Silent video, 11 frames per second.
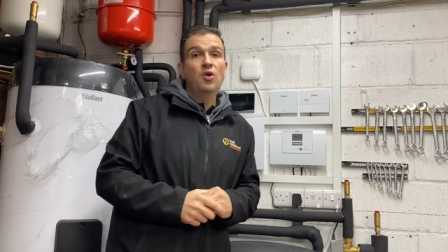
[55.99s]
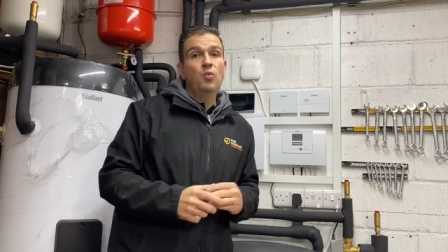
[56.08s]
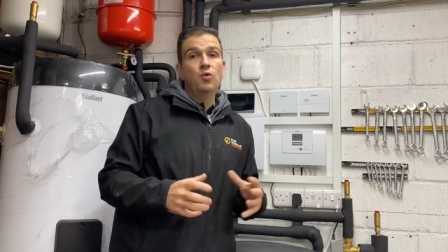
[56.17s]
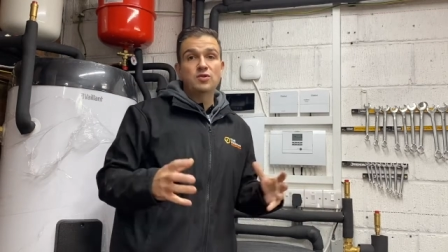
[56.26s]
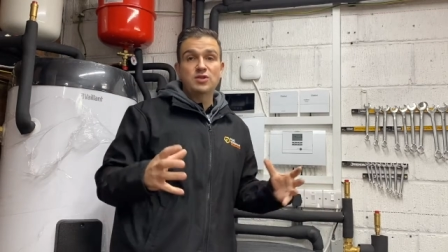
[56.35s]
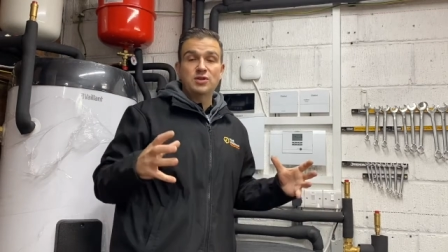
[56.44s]

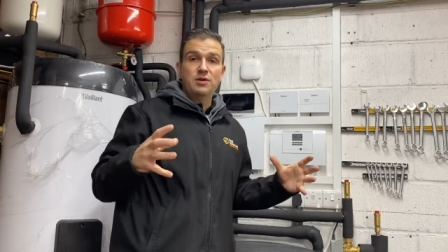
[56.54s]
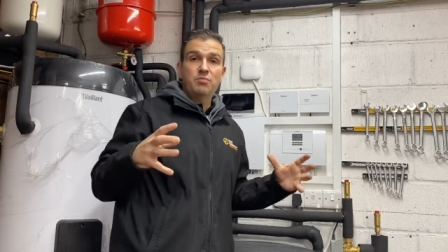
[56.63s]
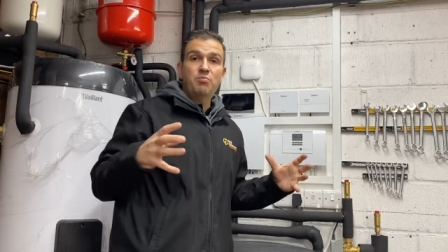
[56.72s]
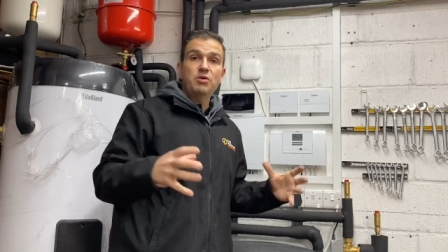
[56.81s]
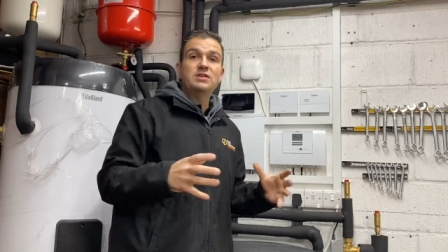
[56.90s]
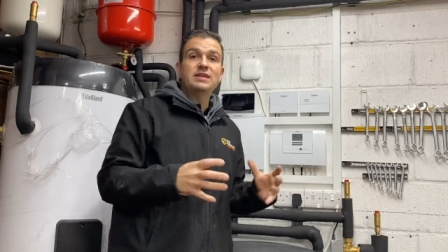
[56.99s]
want to
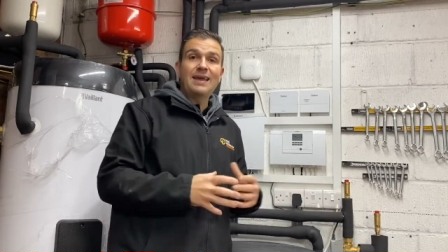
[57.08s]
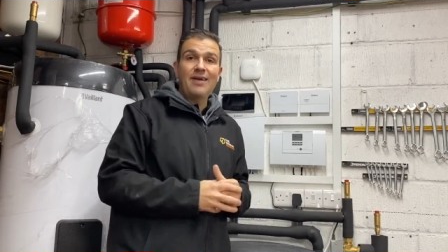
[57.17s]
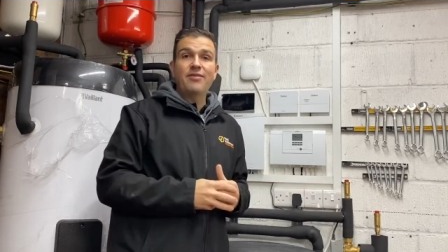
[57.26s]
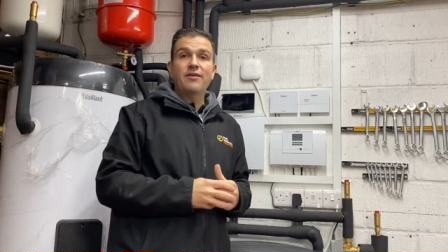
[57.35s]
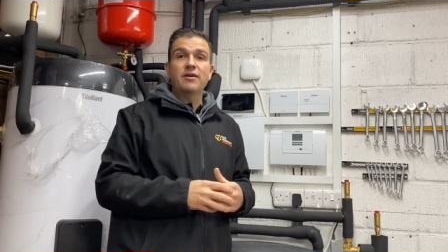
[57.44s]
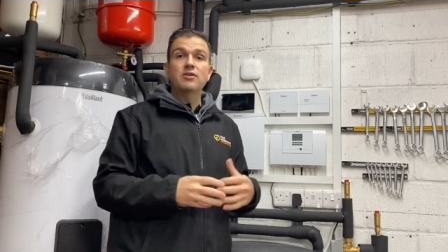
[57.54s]
put
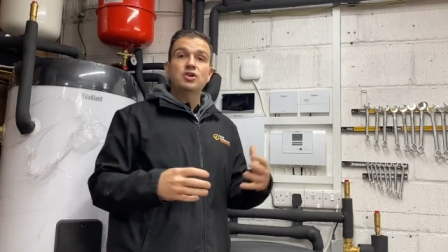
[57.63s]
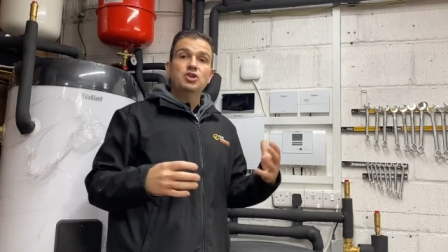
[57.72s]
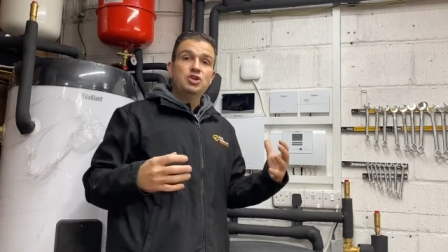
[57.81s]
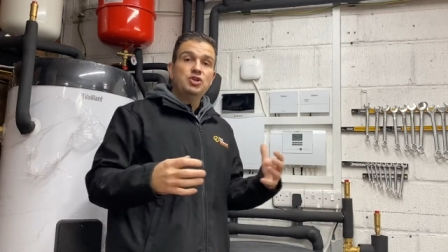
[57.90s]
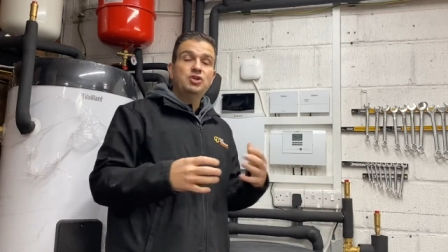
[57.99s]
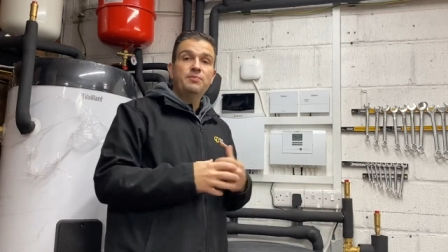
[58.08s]
together
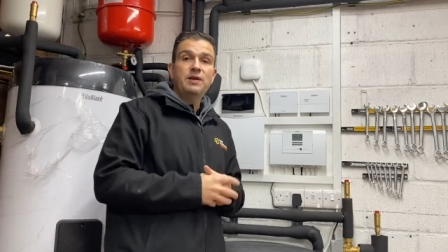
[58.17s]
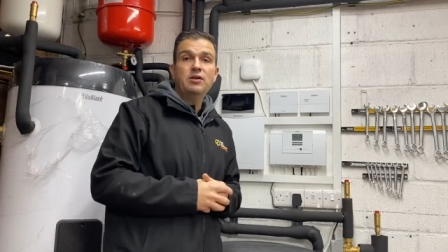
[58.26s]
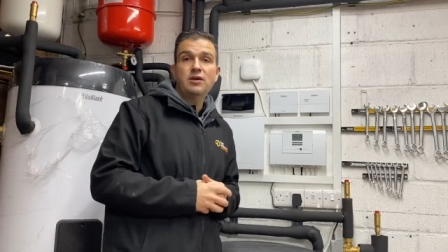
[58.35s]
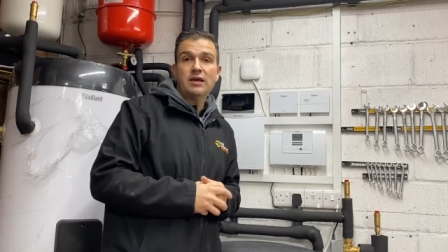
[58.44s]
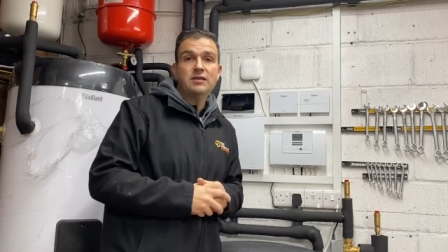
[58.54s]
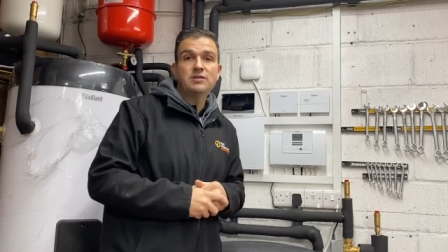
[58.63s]
should you be
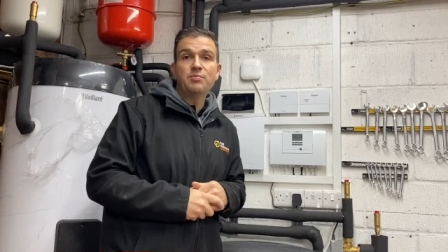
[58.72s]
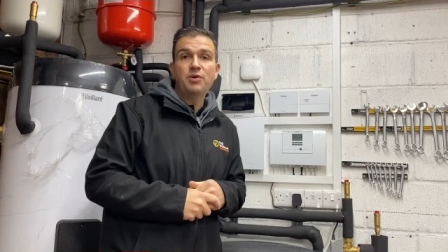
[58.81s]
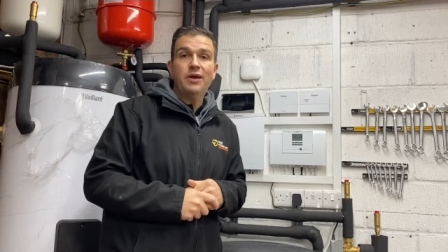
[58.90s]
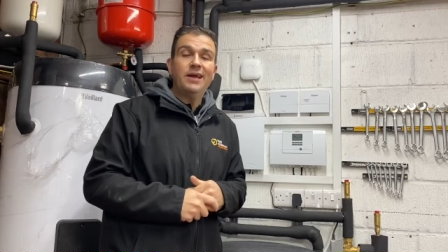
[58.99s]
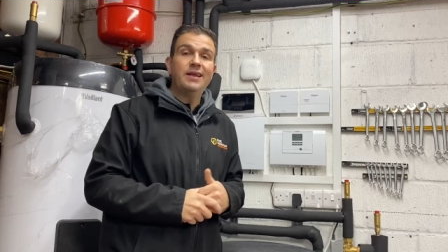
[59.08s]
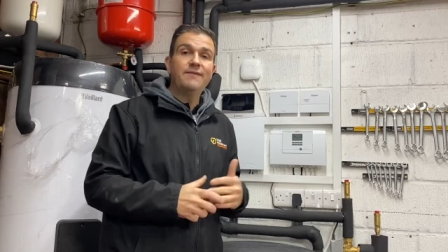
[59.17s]
looking to
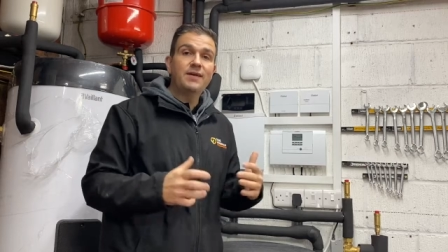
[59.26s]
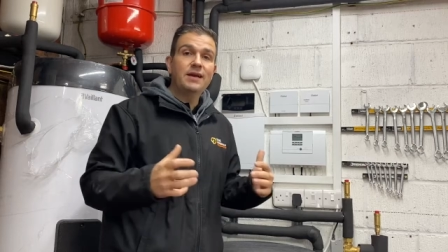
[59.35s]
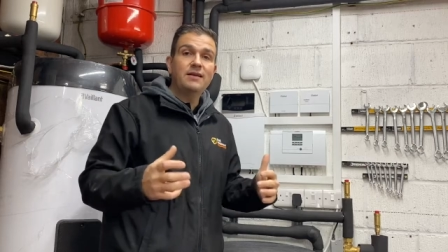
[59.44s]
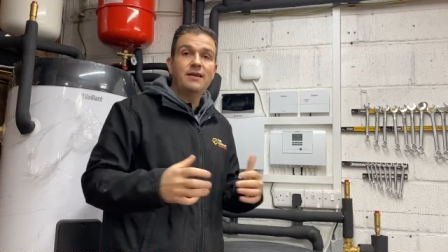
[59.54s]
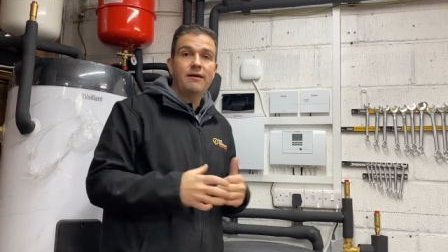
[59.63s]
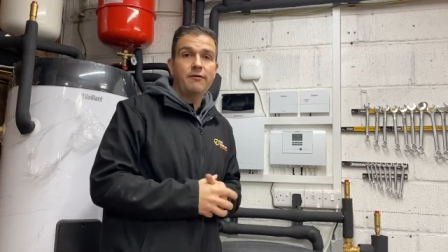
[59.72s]
put in a
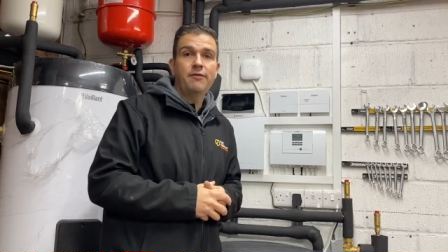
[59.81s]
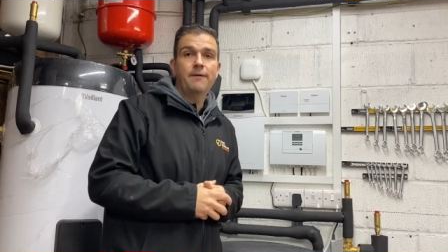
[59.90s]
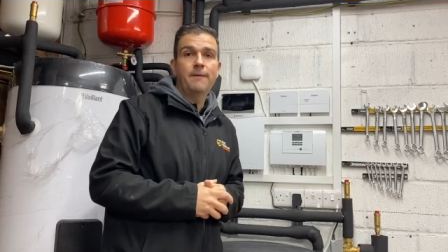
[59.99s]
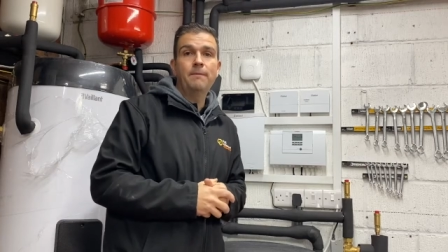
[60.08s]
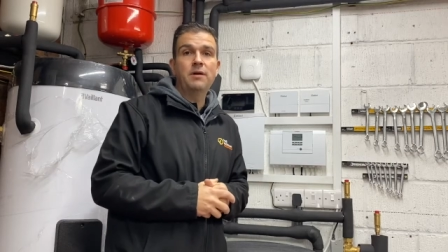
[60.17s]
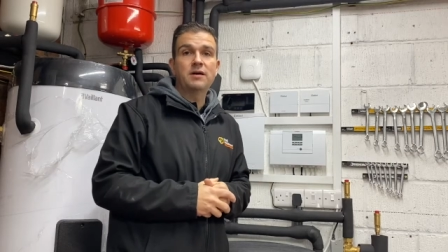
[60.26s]
Vaillant
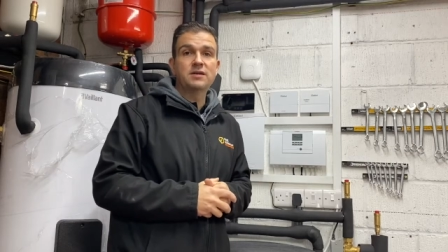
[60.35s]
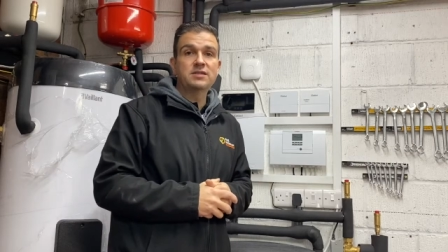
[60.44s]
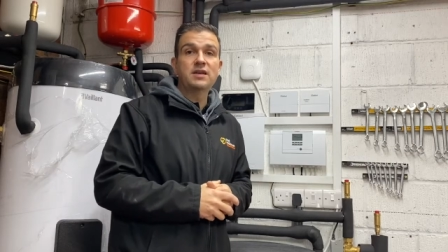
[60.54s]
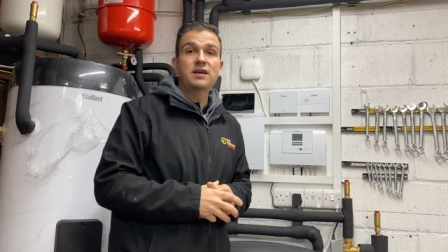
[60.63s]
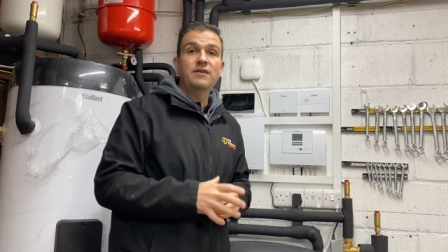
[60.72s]
Arotherm Plus